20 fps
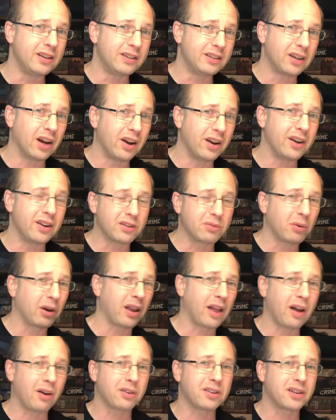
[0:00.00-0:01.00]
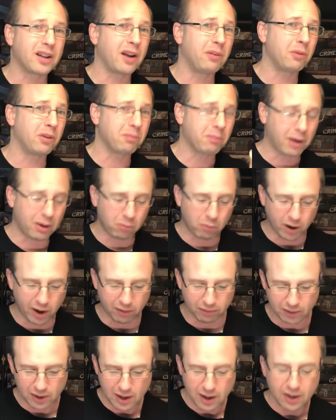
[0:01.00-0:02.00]
done as well outside with my
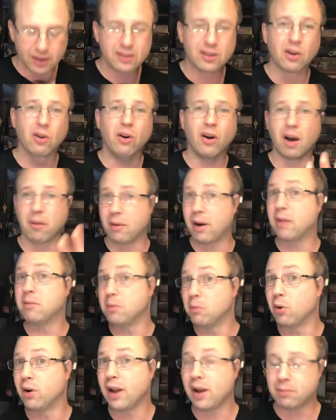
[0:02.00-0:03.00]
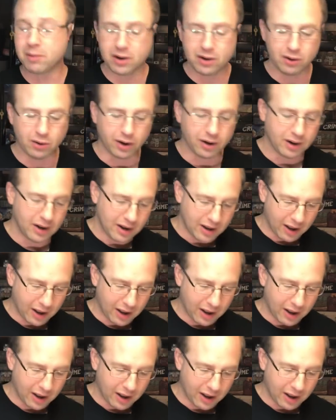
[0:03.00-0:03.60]
wife. So, but I'd be more than happy to do it.